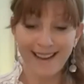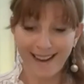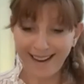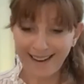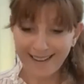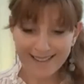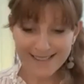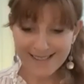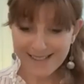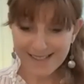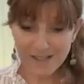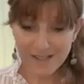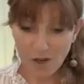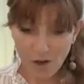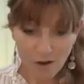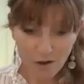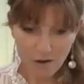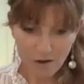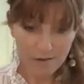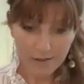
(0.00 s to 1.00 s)
I
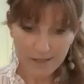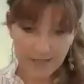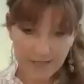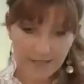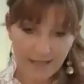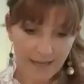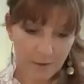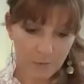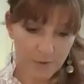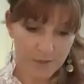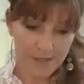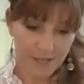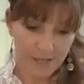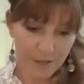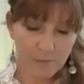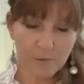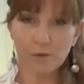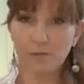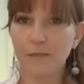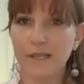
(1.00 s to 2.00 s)
saw that I was
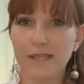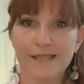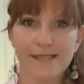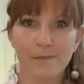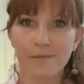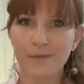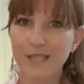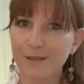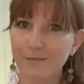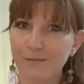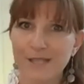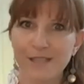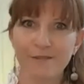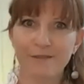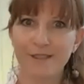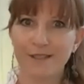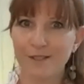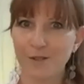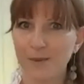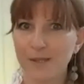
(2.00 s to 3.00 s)
able to make sometimes
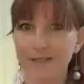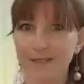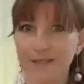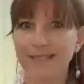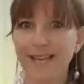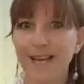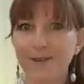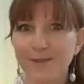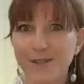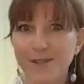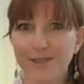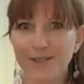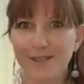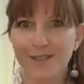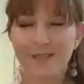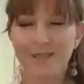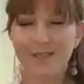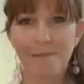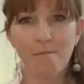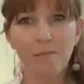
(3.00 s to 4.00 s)
even 20,000
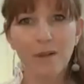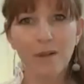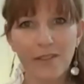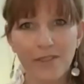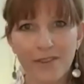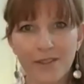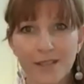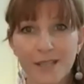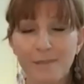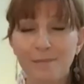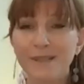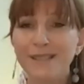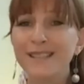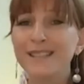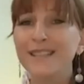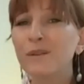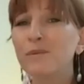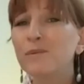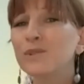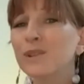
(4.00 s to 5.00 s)
in a month, but then
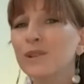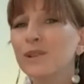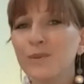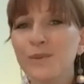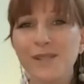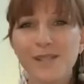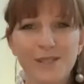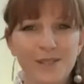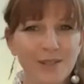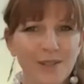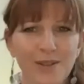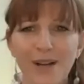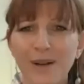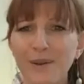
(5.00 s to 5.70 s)
I would lose it all.